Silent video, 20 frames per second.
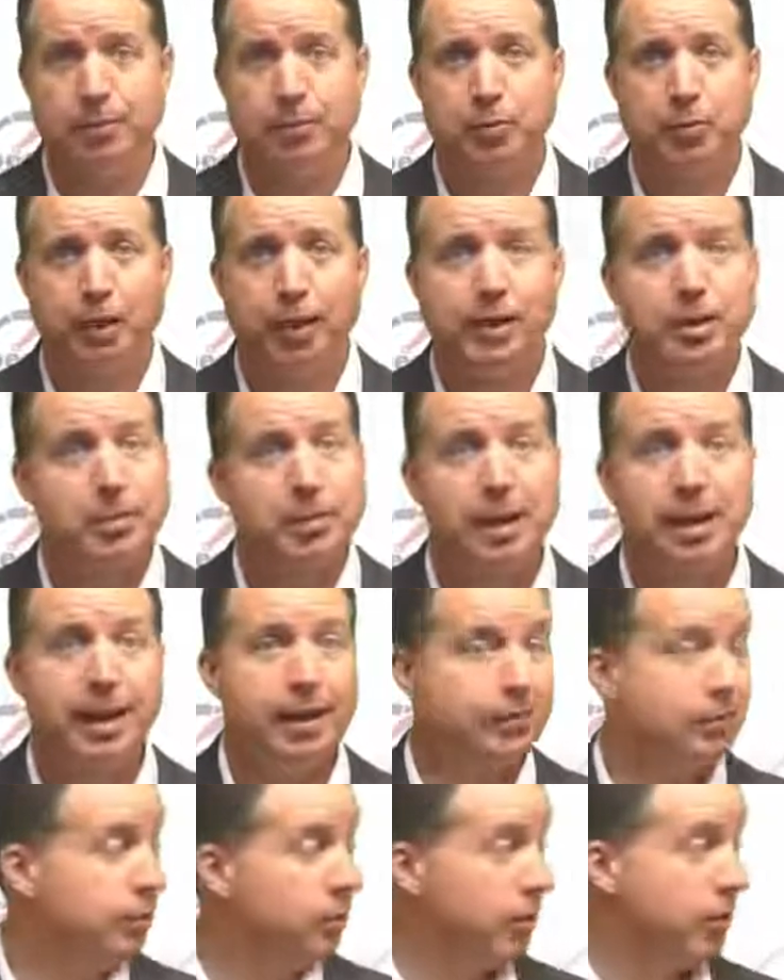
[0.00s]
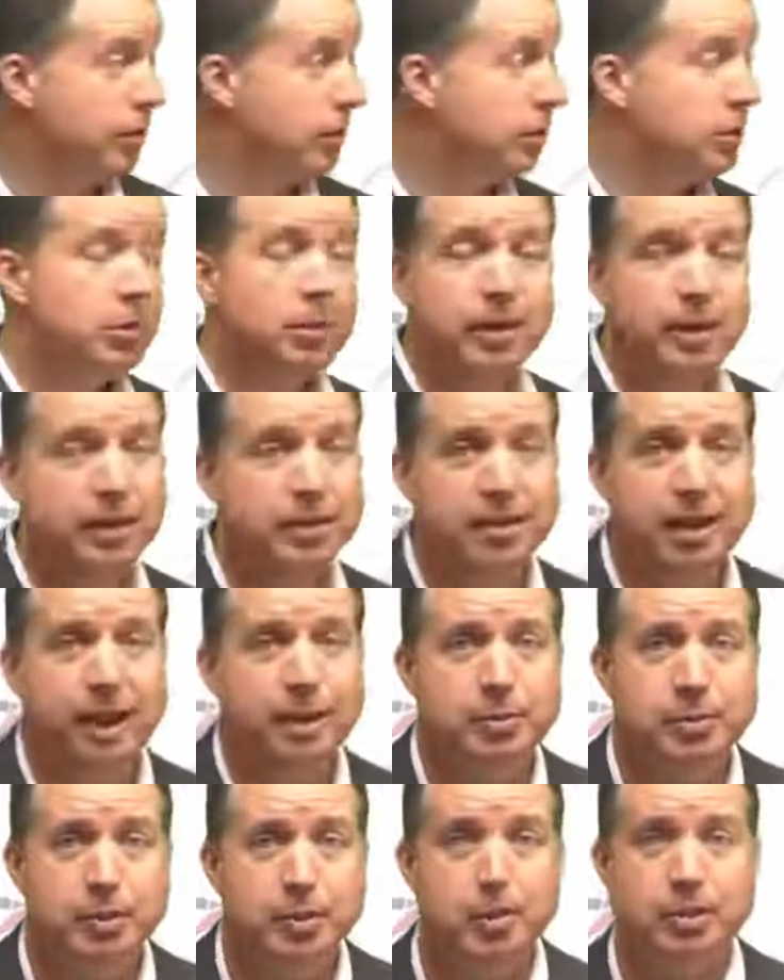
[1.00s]
Right? You might have one or two of these
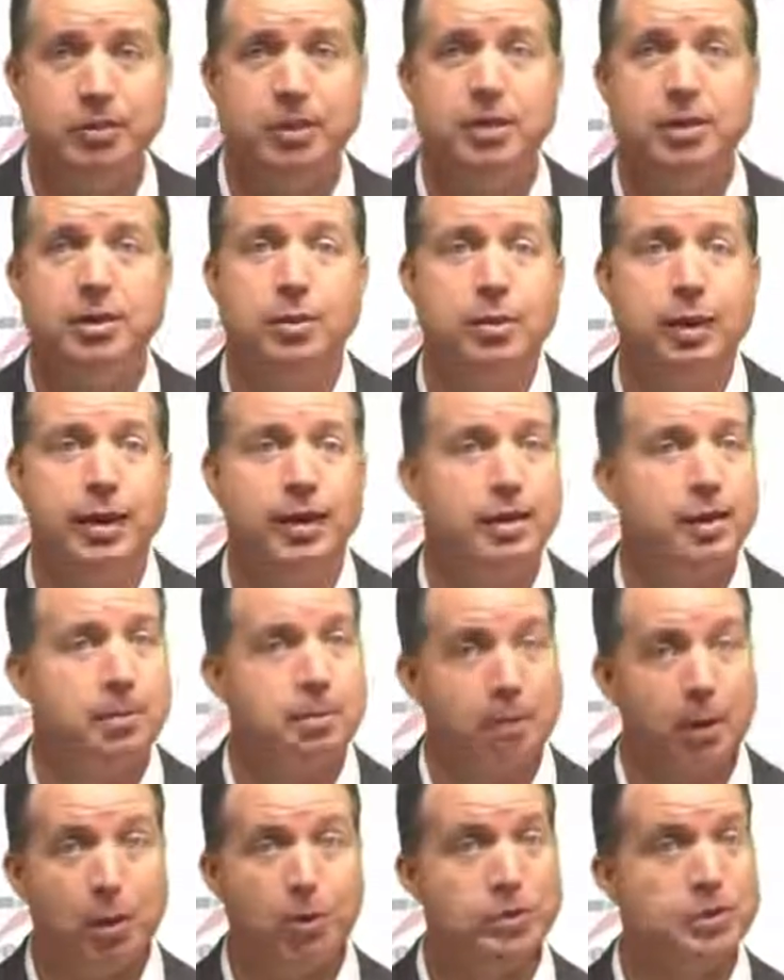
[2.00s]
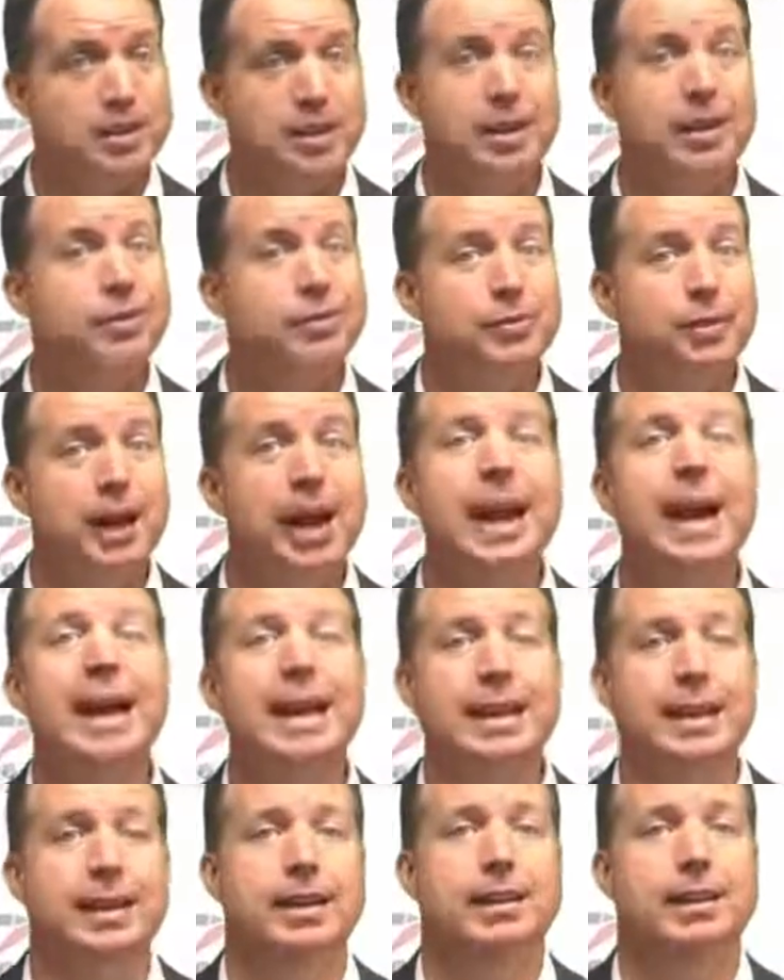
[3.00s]
obstacles in your way at the most, if
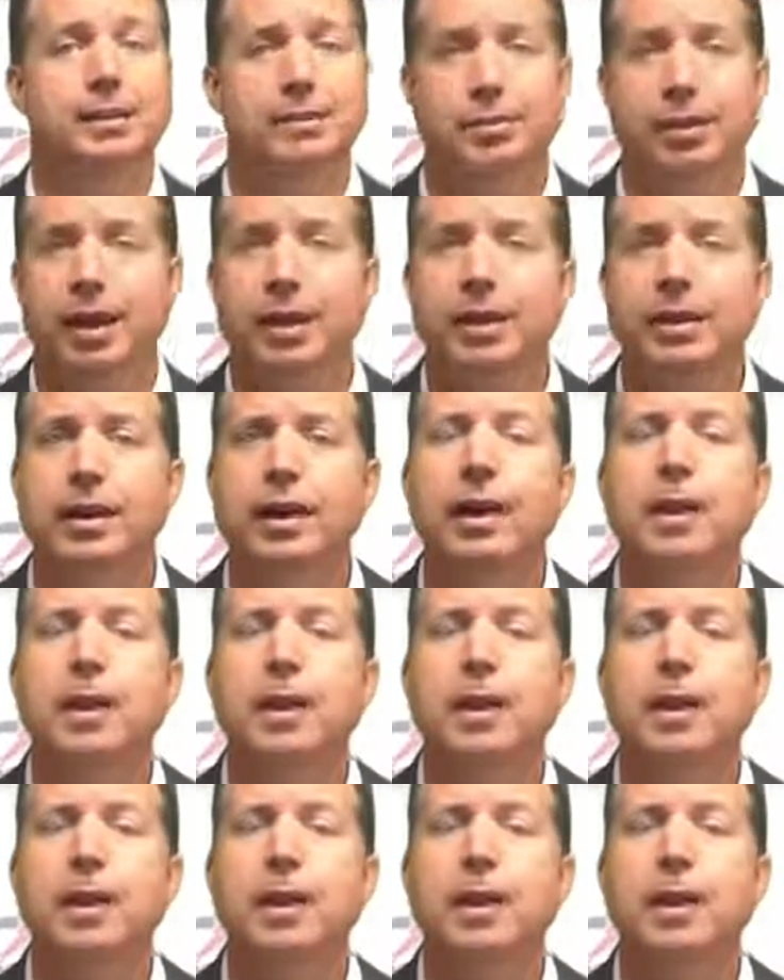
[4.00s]
any, right?